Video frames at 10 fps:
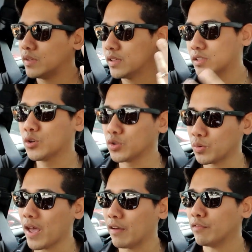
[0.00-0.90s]
It's good
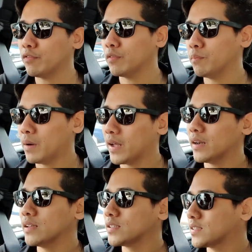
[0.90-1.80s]
to have, but
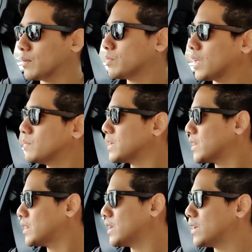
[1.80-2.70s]
sometimes I
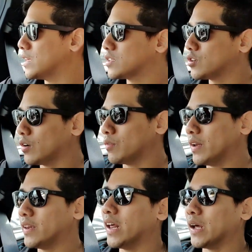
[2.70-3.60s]
think it's not
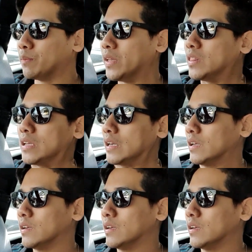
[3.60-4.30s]
really that updated,